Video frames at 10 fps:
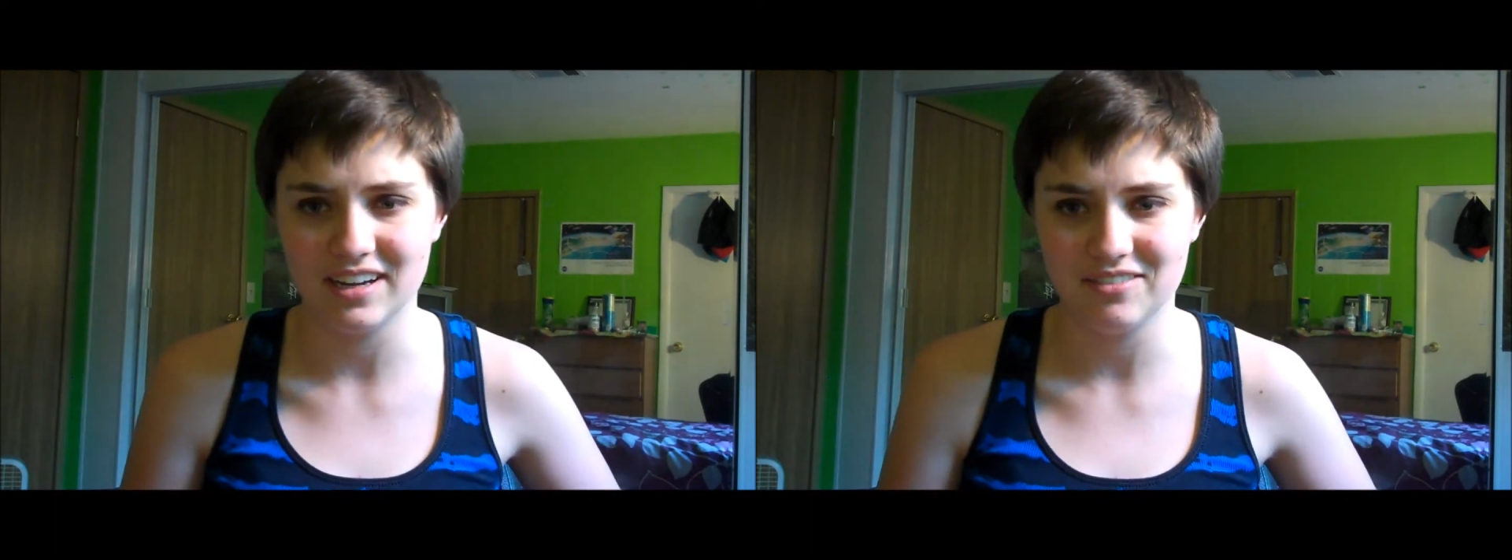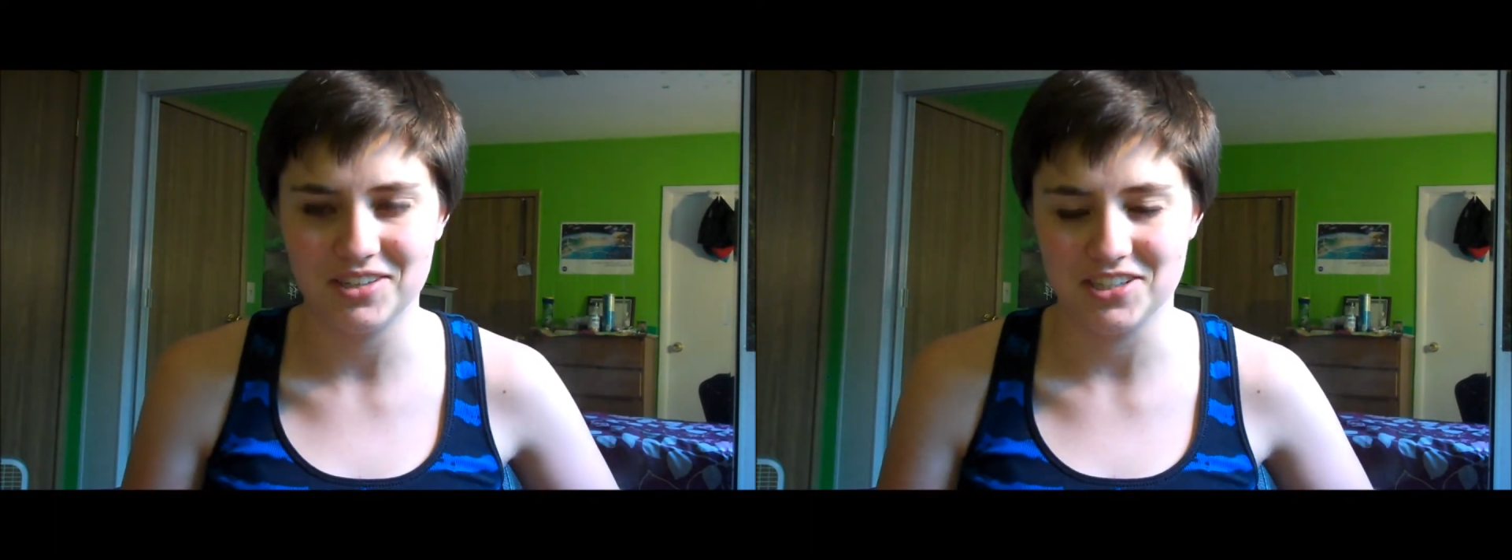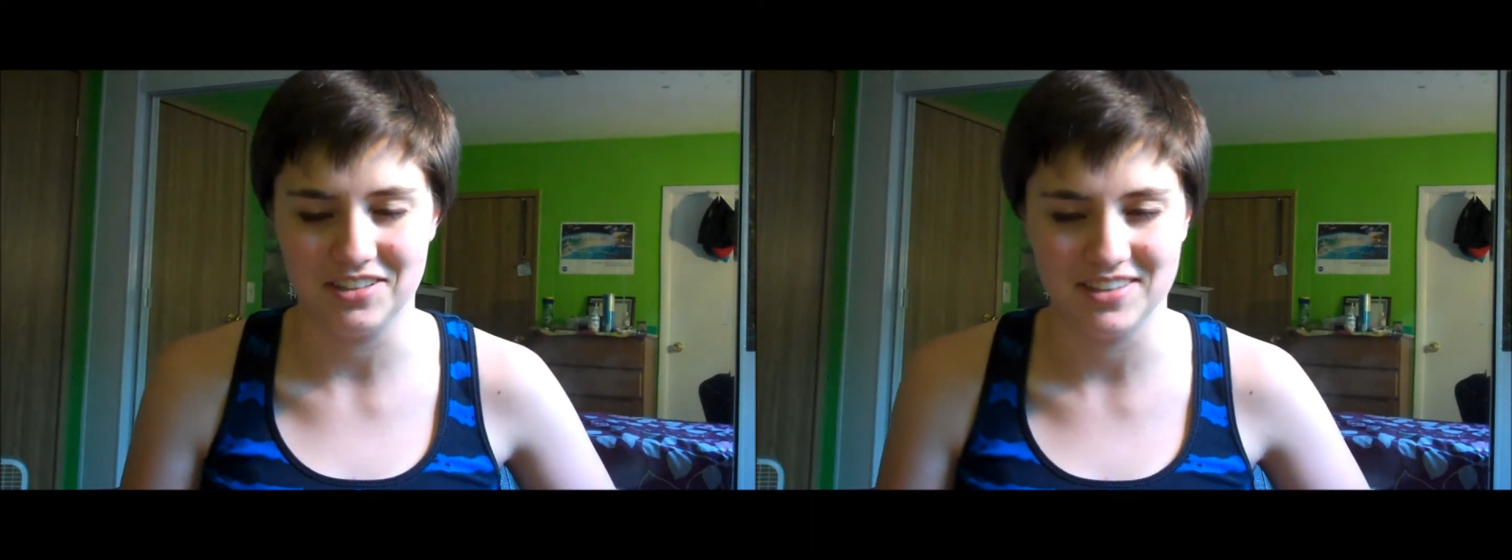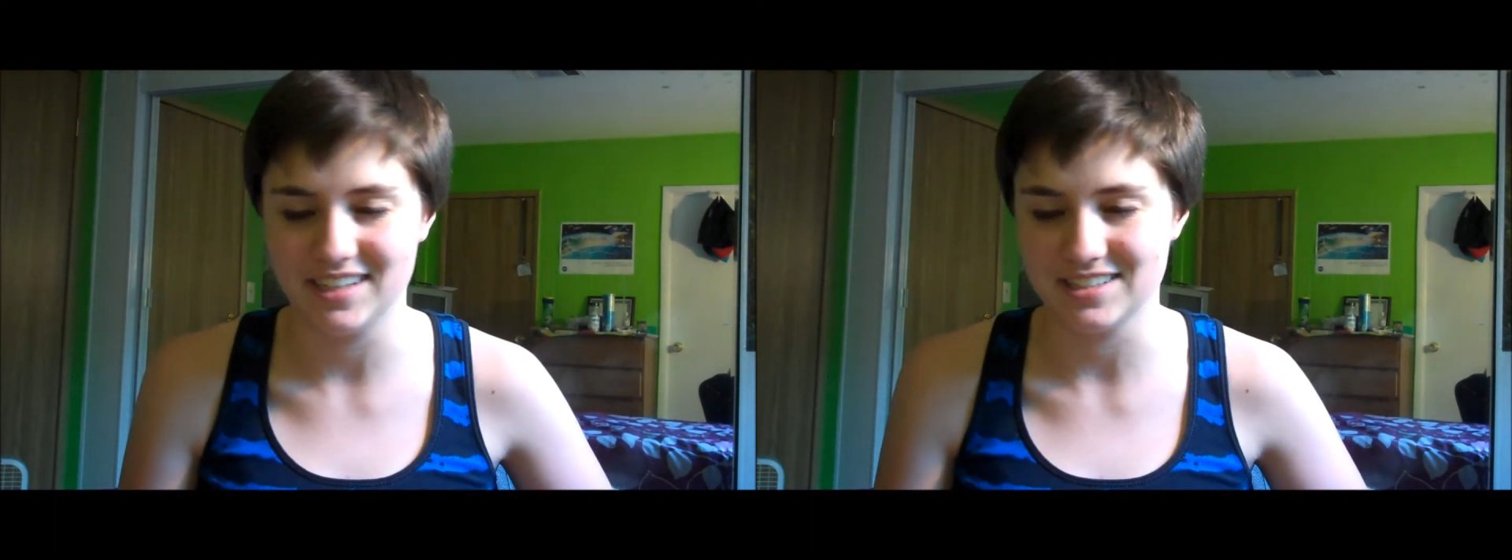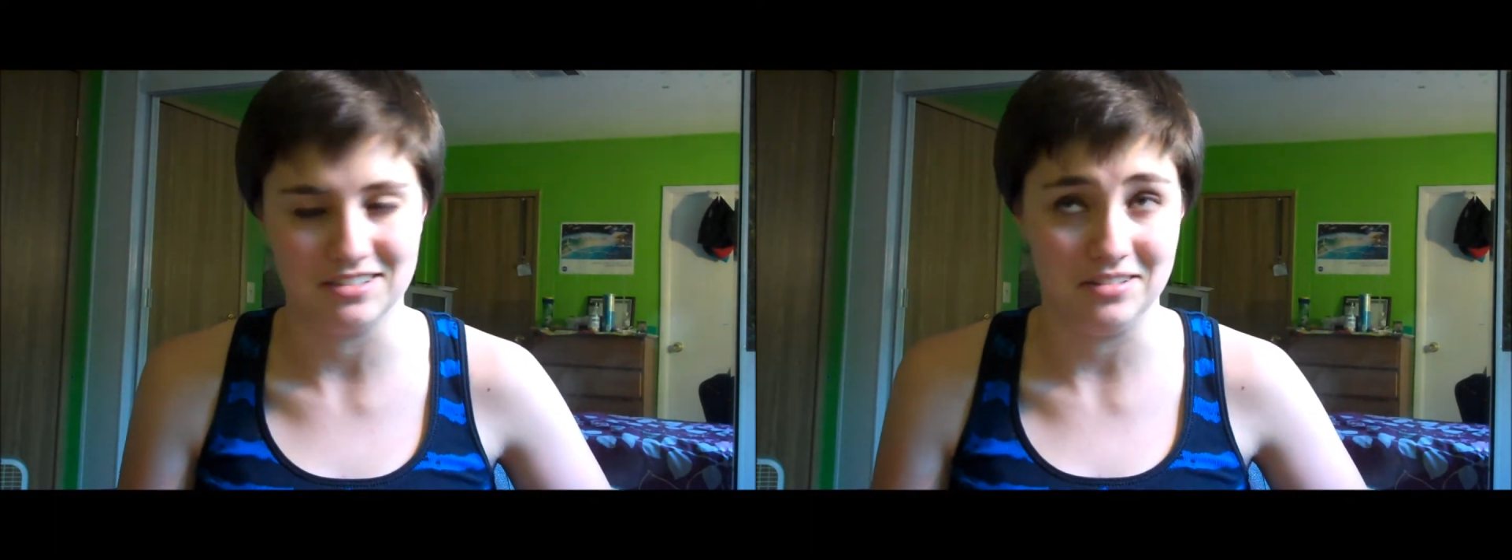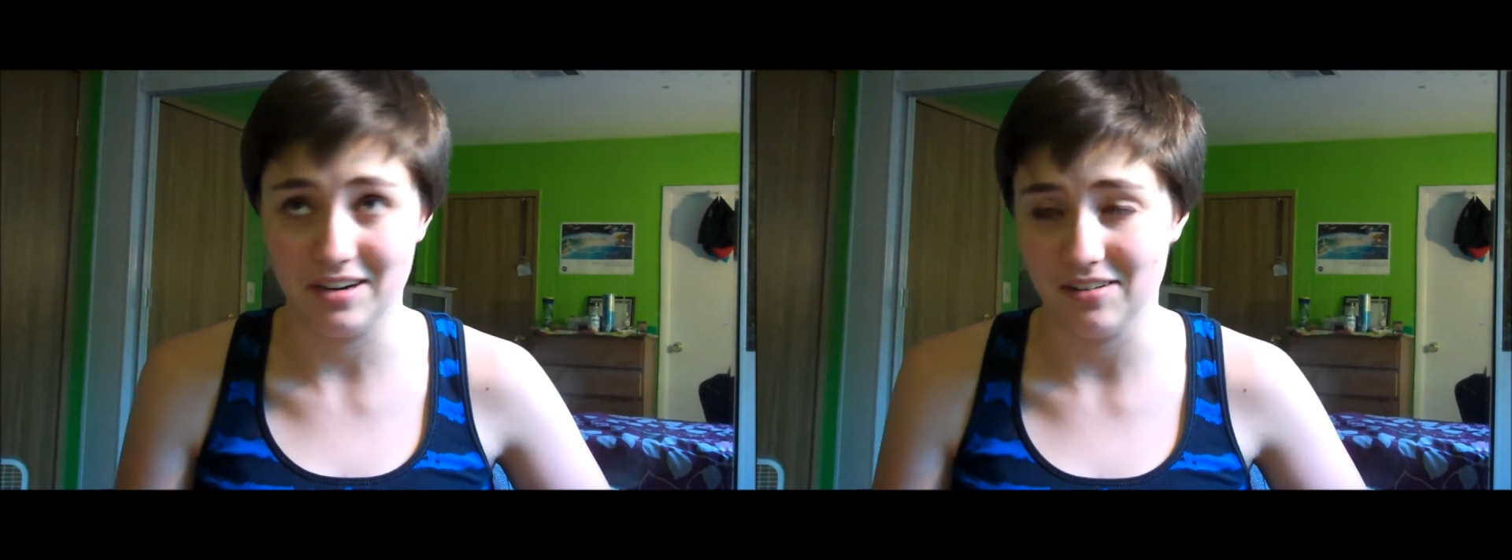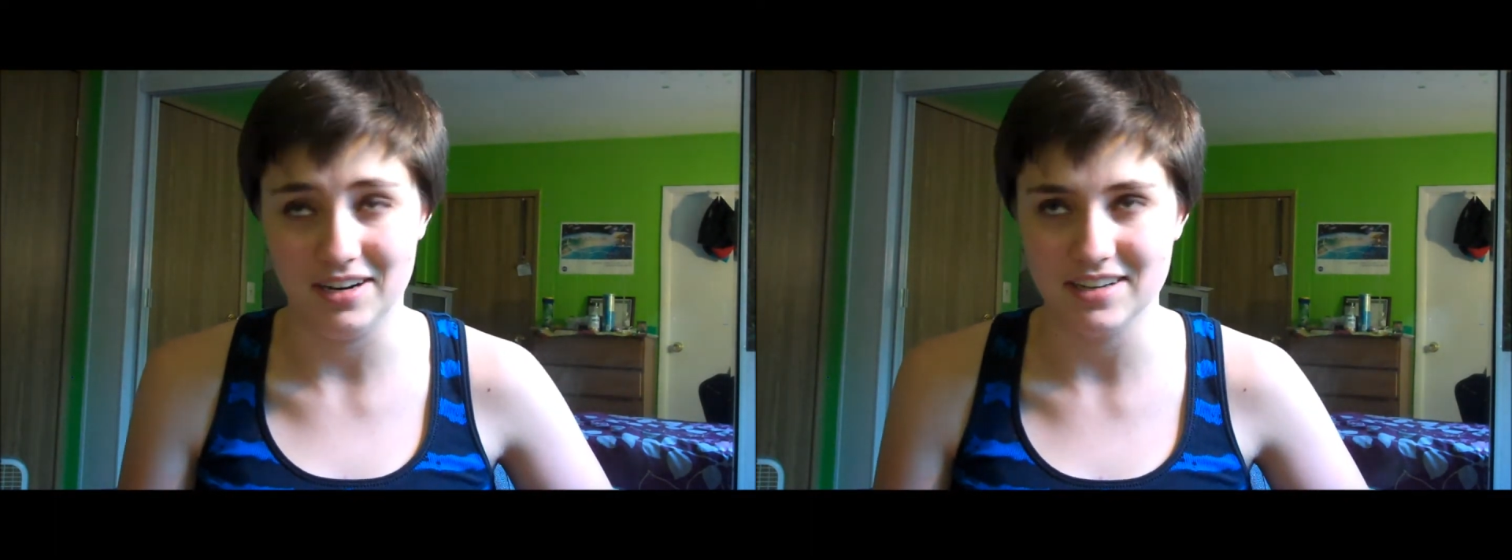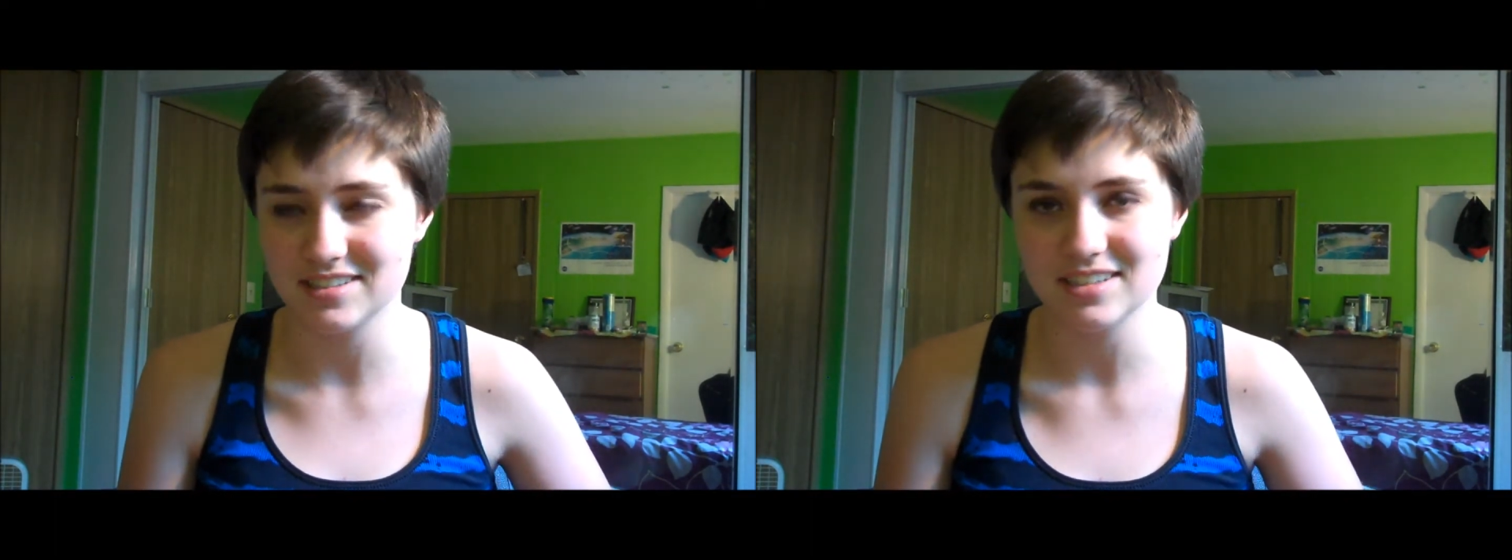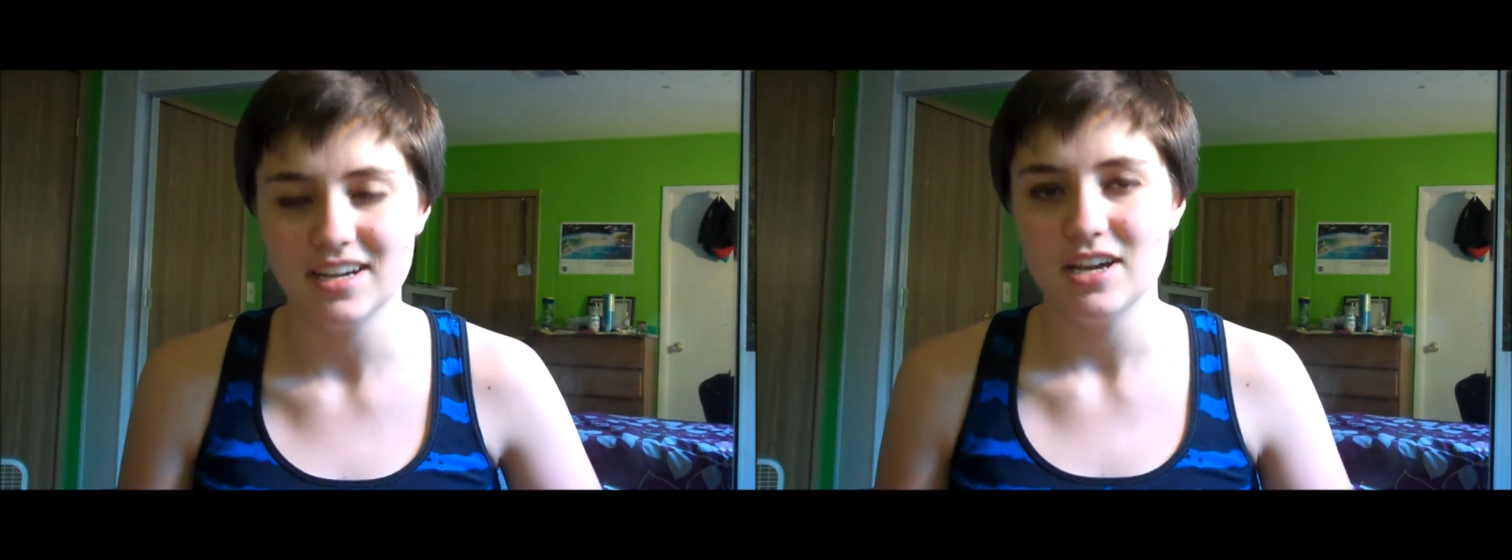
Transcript: which I think is hilarious.